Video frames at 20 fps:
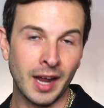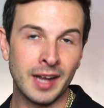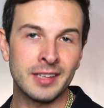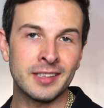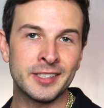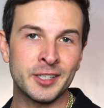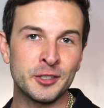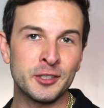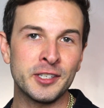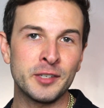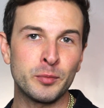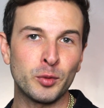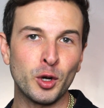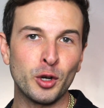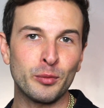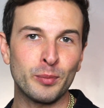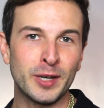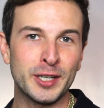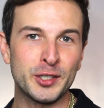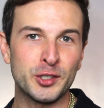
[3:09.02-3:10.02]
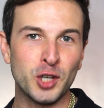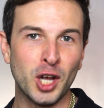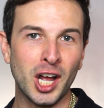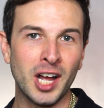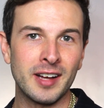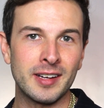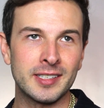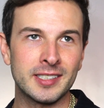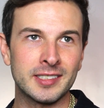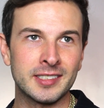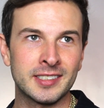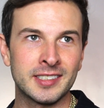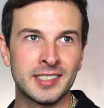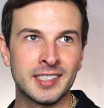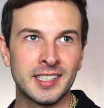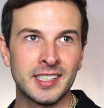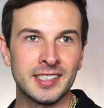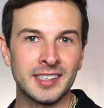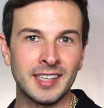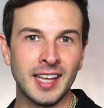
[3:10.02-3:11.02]
I literally broke my jaw
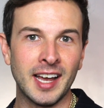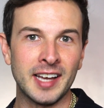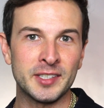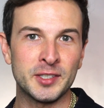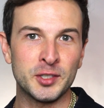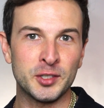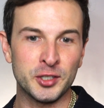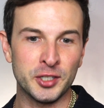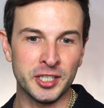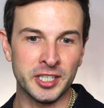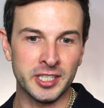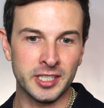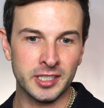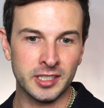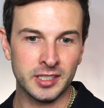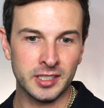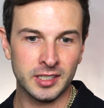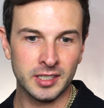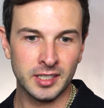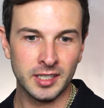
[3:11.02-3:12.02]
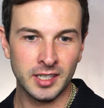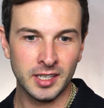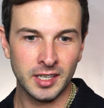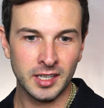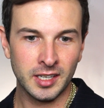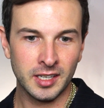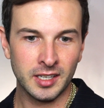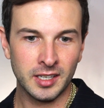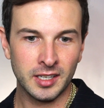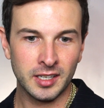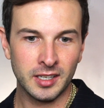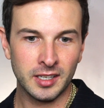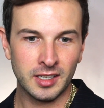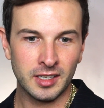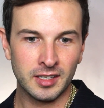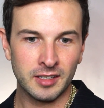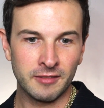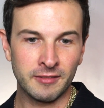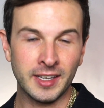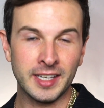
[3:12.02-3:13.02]
last year.
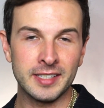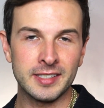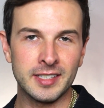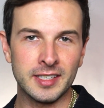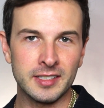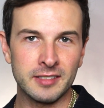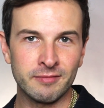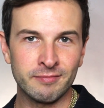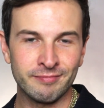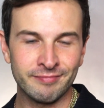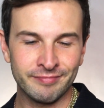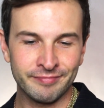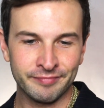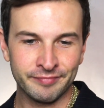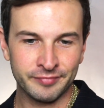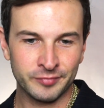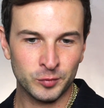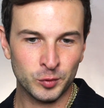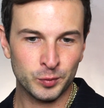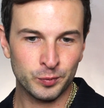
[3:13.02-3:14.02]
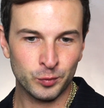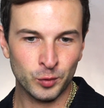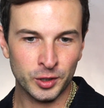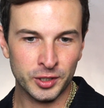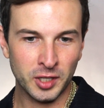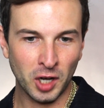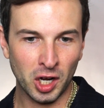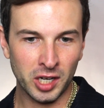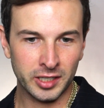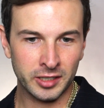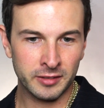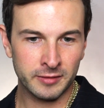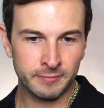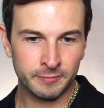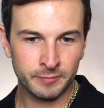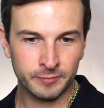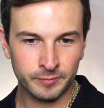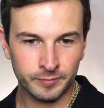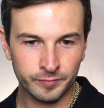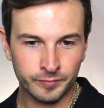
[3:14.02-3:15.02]
Fainted. We'll talk.
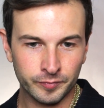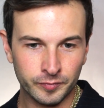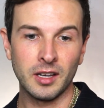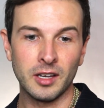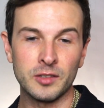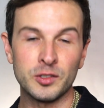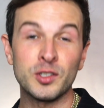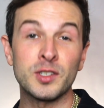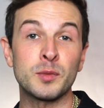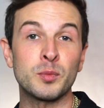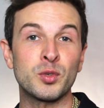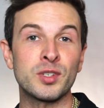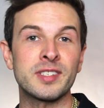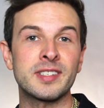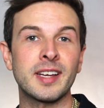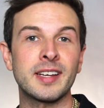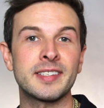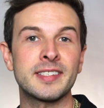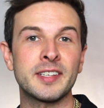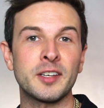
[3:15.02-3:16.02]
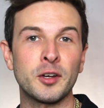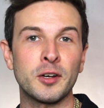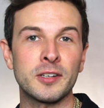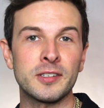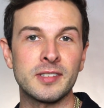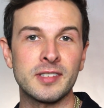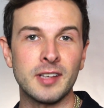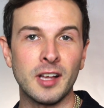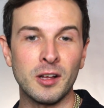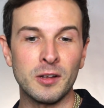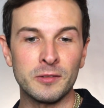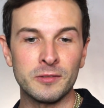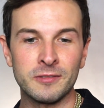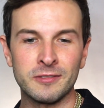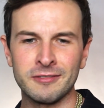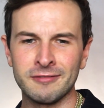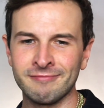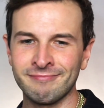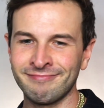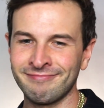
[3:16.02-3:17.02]
She's presenting
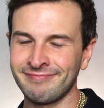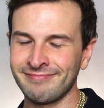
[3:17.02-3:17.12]
herself